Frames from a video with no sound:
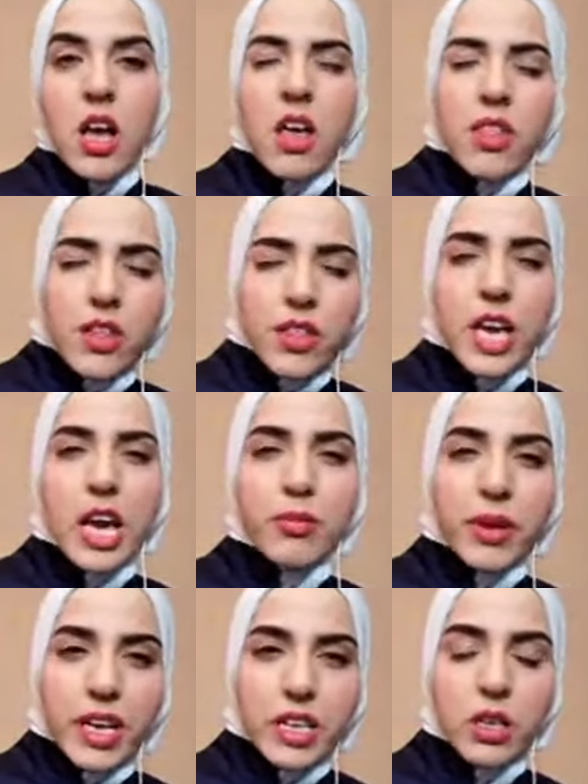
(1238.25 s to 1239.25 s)
and then the
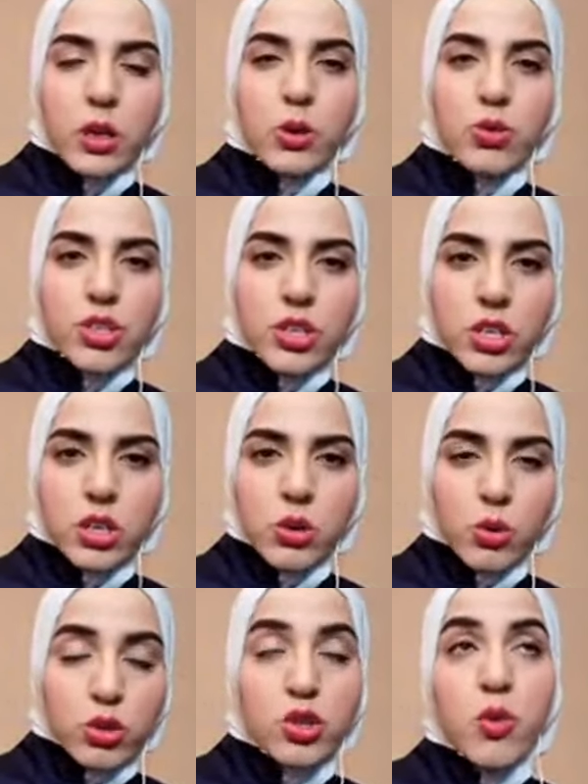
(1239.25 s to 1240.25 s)
gap got closer
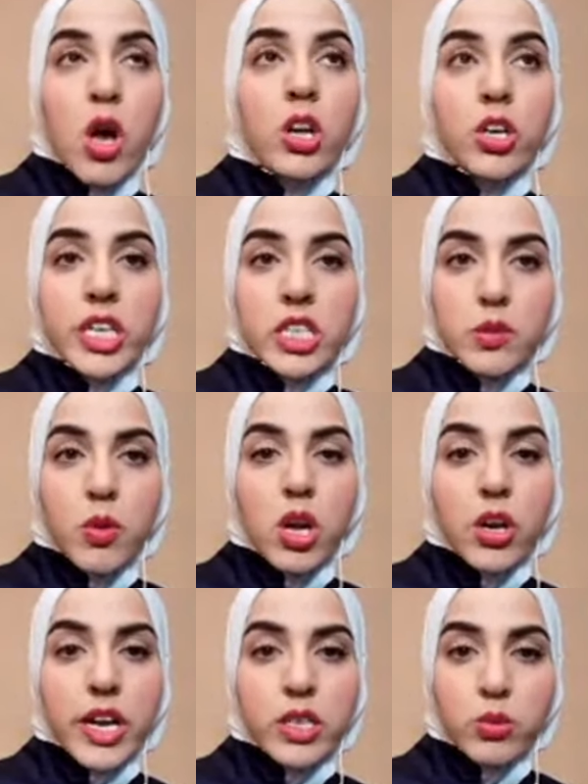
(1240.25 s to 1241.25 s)
uh, or smaller and
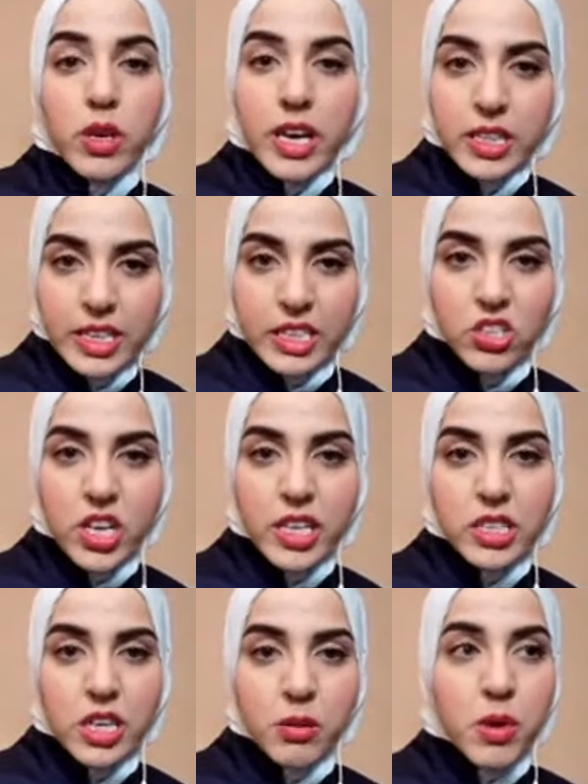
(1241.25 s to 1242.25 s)
smaller as we got to
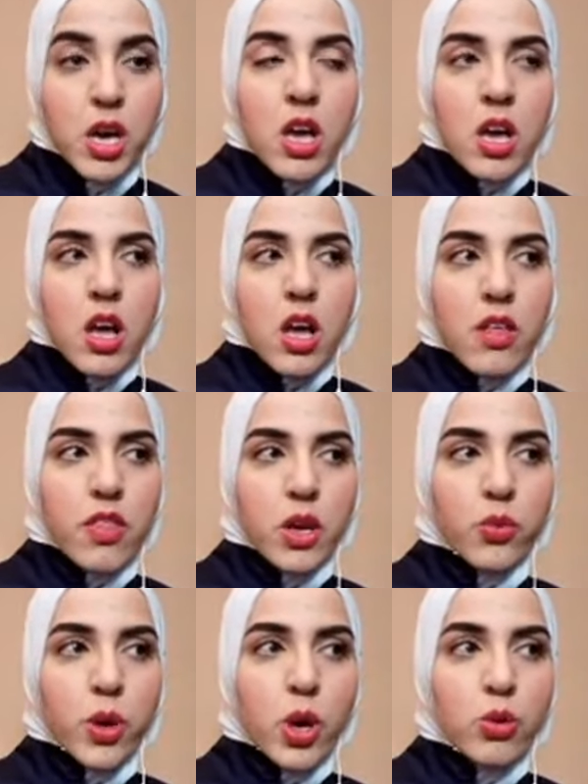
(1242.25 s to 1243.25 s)
Isha time and
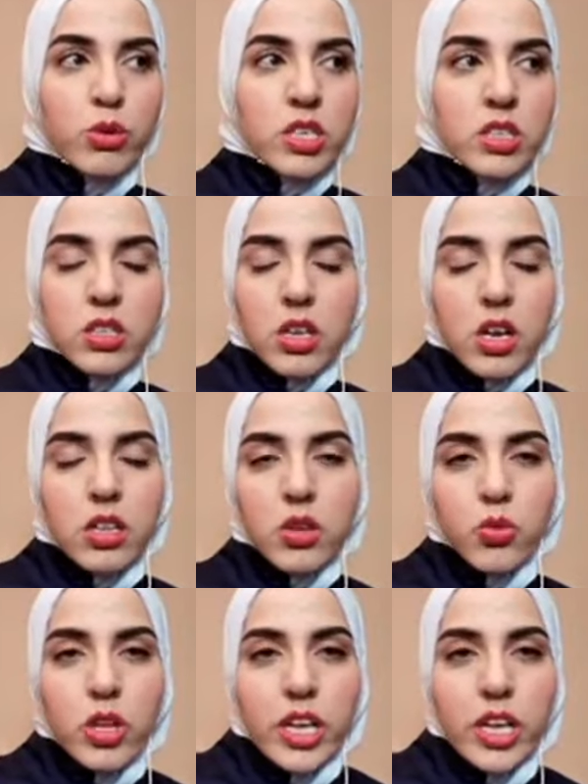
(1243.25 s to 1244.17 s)
then we always uh,